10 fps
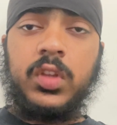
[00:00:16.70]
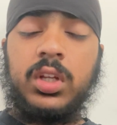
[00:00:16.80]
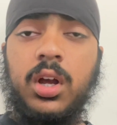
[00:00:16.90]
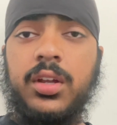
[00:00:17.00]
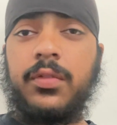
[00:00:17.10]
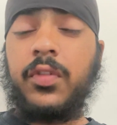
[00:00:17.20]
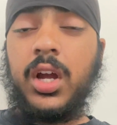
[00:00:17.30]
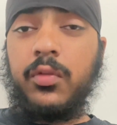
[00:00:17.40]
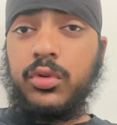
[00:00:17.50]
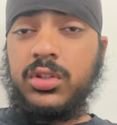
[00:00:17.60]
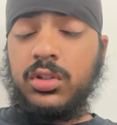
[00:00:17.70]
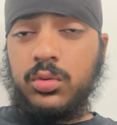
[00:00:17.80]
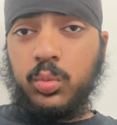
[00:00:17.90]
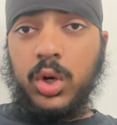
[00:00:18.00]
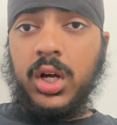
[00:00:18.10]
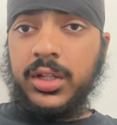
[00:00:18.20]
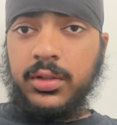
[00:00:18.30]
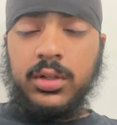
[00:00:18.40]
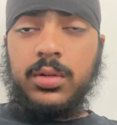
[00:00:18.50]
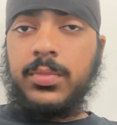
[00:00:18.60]
kind of 5 reasons why
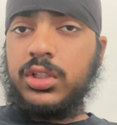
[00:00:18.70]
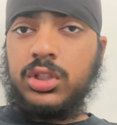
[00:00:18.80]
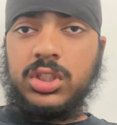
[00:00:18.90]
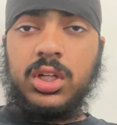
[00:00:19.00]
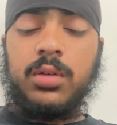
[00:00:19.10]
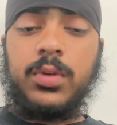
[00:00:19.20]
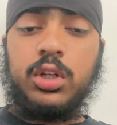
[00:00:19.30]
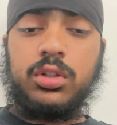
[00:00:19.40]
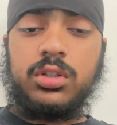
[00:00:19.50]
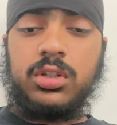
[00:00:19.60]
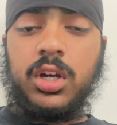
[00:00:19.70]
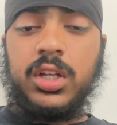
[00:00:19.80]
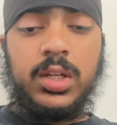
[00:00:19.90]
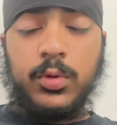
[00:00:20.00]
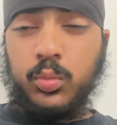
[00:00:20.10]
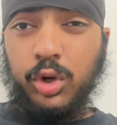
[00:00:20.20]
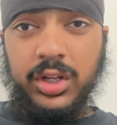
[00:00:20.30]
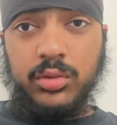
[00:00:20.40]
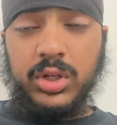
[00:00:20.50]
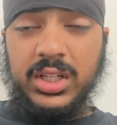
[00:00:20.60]
Manchester United might look to sign him, what
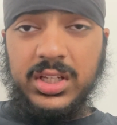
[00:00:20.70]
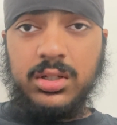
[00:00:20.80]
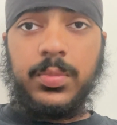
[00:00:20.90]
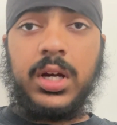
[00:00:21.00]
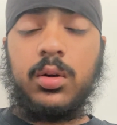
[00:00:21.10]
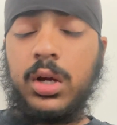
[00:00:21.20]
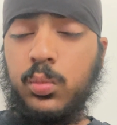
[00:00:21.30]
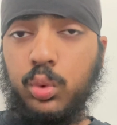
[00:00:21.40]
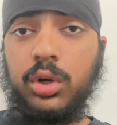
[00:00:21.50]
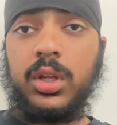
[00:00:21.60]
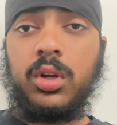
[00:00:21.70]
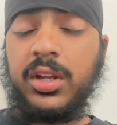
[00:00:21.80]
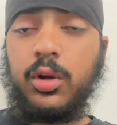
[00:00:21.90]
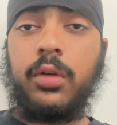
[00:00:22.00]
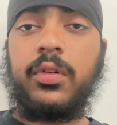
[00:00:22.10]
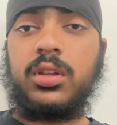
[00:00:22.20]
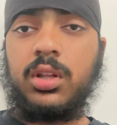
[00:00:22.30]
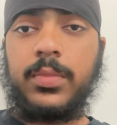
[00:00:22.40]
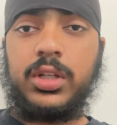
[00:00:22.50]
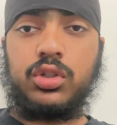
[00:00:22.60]
it really is about, and what you can offer to
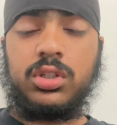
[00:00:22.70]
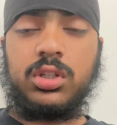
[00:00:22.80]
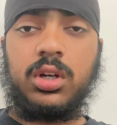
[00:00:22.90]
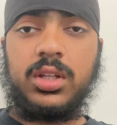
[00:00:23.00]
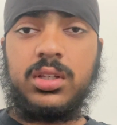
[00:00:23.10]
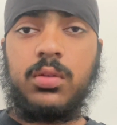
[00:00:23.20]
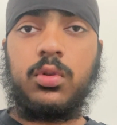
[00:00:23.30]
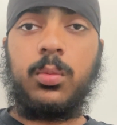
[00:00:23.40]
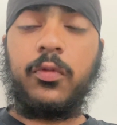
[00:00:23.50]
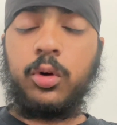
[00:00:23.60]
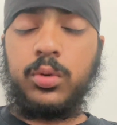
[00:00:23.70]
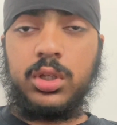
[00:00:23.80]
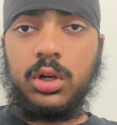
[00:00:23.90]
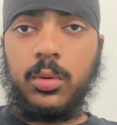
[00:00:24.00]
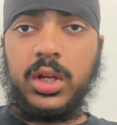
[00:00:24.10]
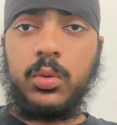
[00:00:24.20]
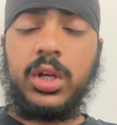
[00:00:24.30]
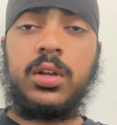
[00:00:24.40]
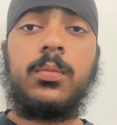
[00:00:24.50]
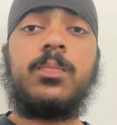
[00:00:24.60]
the Manchester United team. So, before we do go
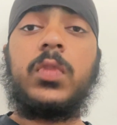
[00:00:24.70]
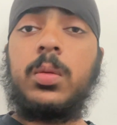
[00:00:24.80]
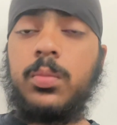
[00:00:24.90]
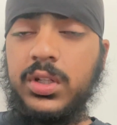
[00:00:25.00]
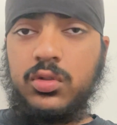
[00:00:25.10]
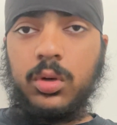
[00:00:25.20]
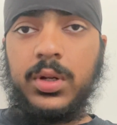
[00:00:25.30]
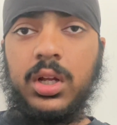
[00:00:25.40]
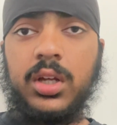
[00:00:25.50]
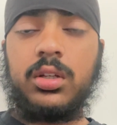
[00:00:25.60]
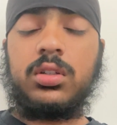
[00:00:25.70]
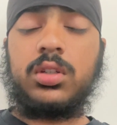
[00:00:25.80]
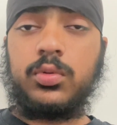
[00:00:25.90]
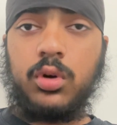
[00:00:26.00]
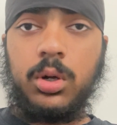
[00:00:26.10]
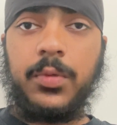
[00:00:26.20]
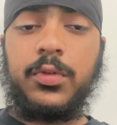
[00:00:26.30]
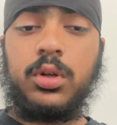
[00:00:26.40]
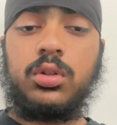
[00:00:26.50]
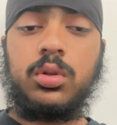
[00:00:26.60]
anywhere, please drop a like, subscribe if
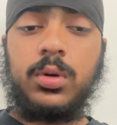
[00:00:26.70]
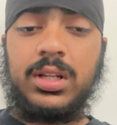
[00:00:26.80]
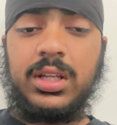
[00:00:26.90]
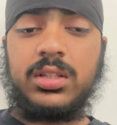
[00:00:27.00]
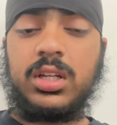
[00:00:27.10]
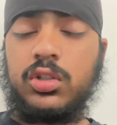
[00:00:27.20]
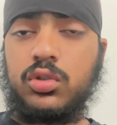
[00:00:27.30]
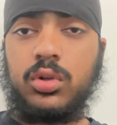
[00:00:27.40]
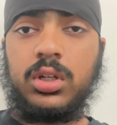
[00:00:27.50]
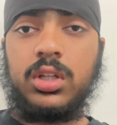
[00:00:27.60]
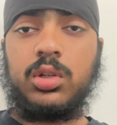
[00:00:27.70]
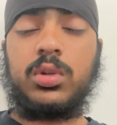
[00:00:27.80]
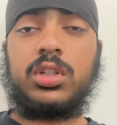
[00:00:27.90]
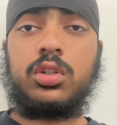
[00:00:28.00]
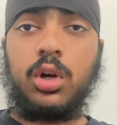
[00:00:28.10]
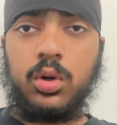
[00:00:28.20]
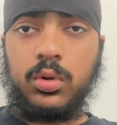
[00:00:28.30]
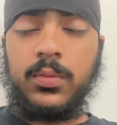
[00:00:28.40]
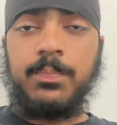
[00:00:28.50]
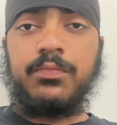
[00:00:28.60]
you're new, and let's get straight into it. So,